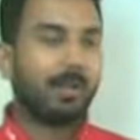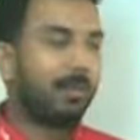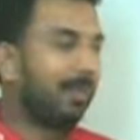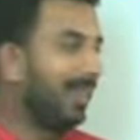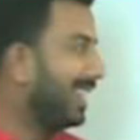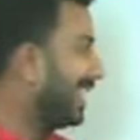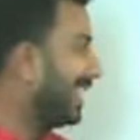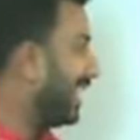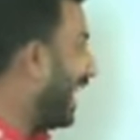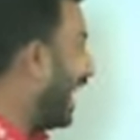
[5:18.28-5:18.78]
that
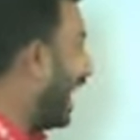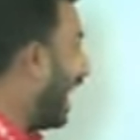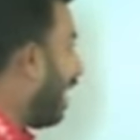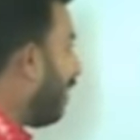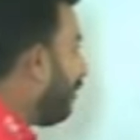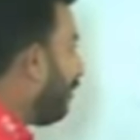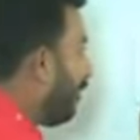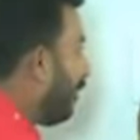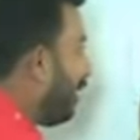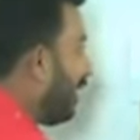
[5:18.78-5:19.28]
means
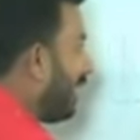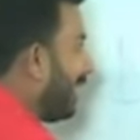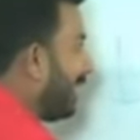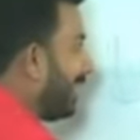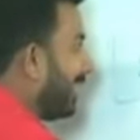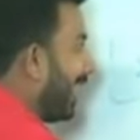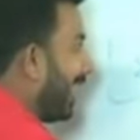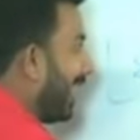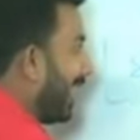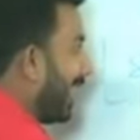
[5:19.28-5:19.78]
every
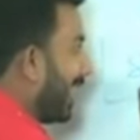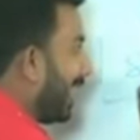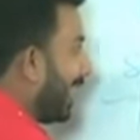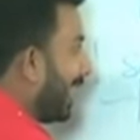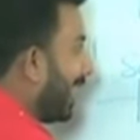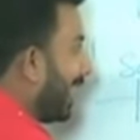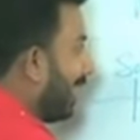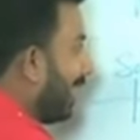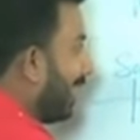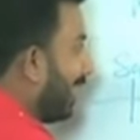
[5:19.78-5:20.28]

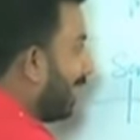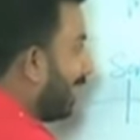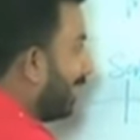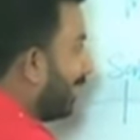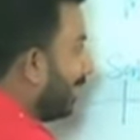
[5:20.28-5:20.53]
day